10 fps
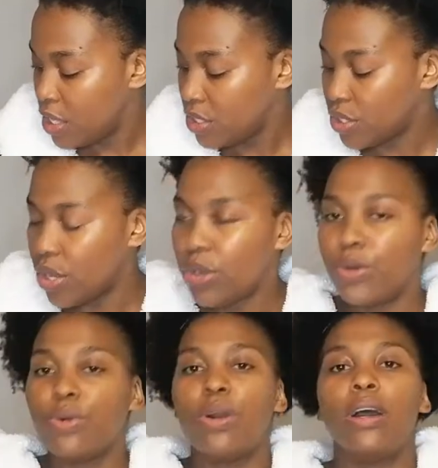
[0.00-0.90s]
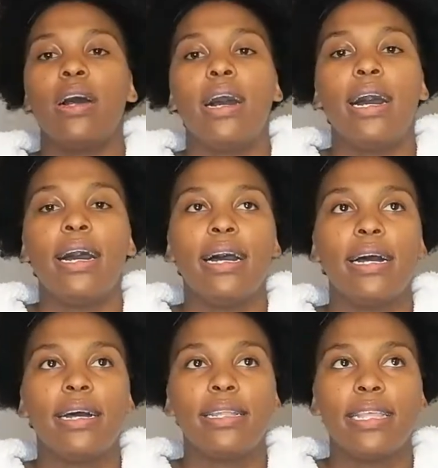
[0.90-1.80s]
So
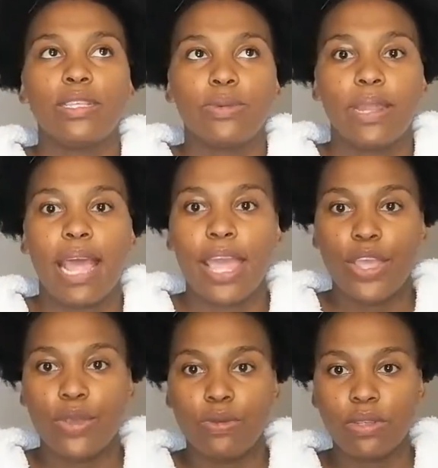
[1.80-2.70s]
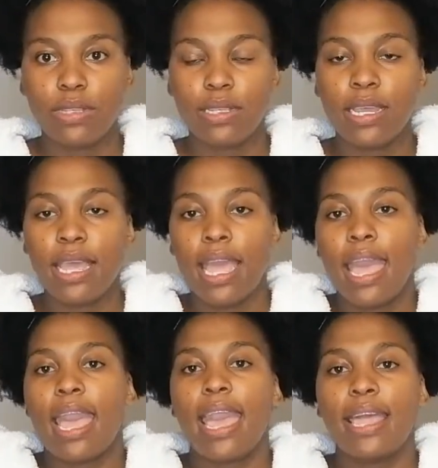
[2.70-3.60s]
that's what I use.
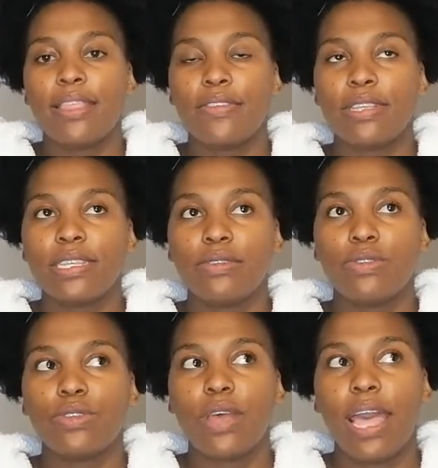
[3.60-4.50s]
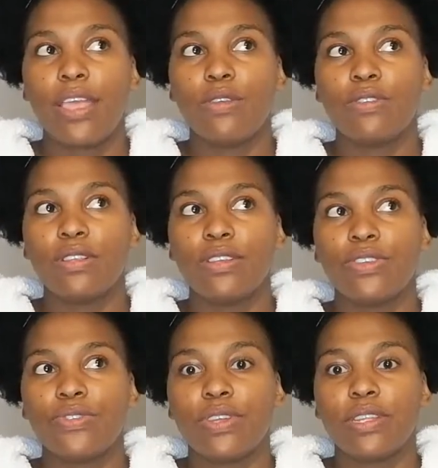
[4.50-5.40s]
And the reason also I use
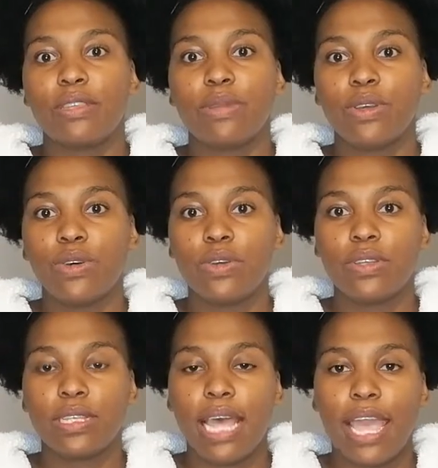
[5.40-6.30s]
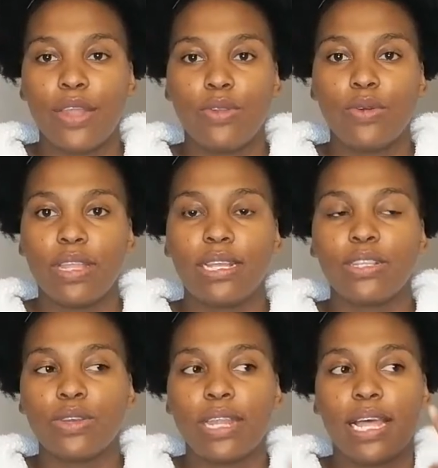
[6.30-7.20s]
Clazarine is because I know that
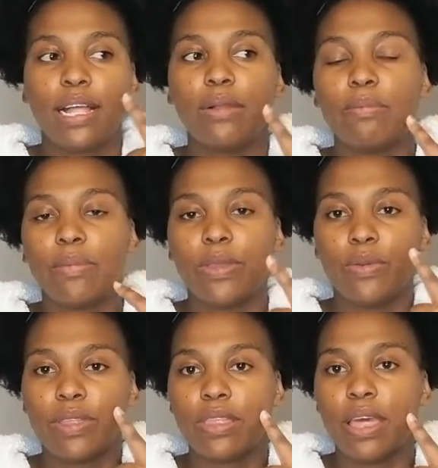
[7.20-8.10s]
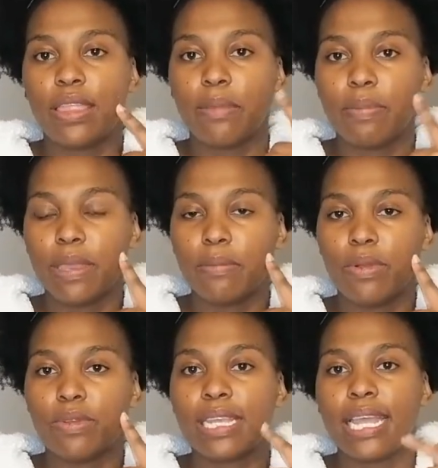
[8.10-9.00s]
it's gonna help me with the
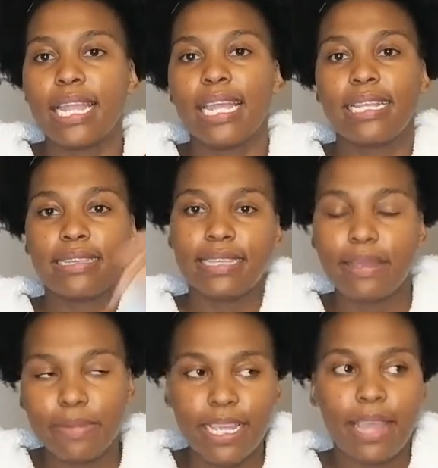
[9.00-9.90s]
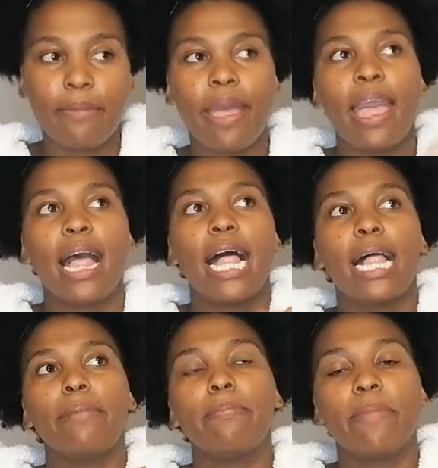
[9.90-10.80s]
pimples and at the same time
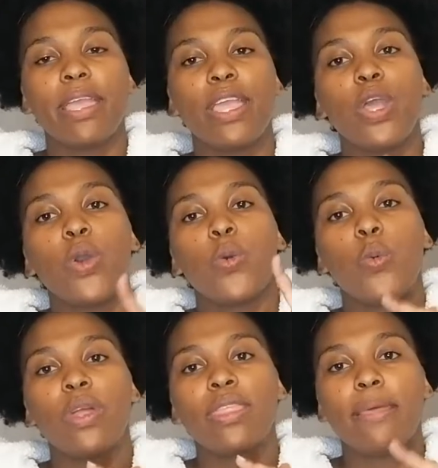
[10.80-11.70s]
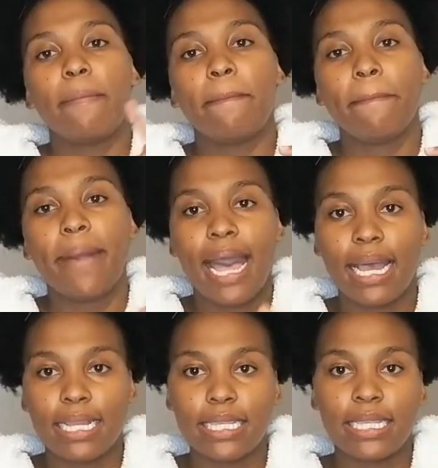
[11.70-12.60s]
help me with the
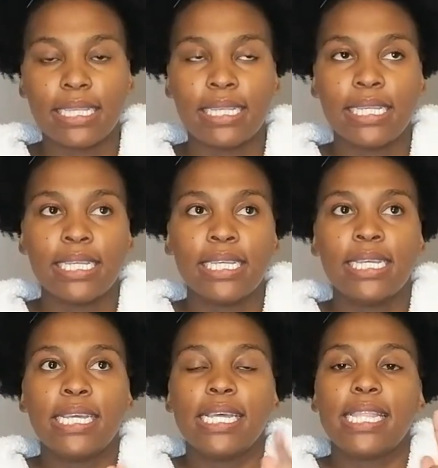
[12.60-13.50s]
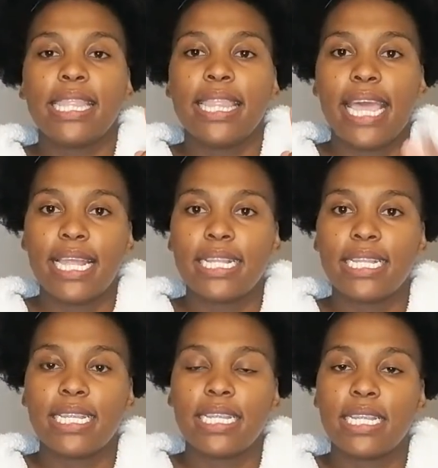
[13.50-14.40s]
marks
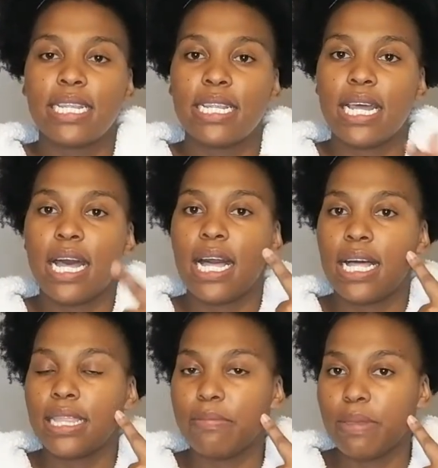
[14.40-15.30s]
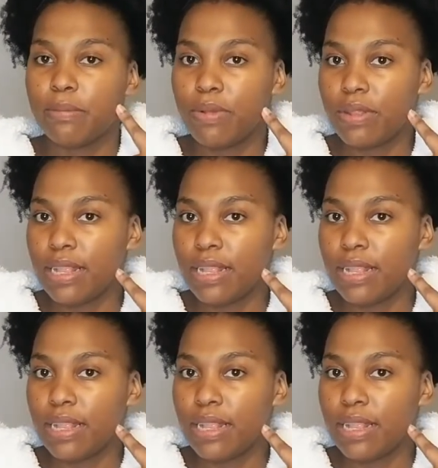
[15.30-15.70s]
that the pimple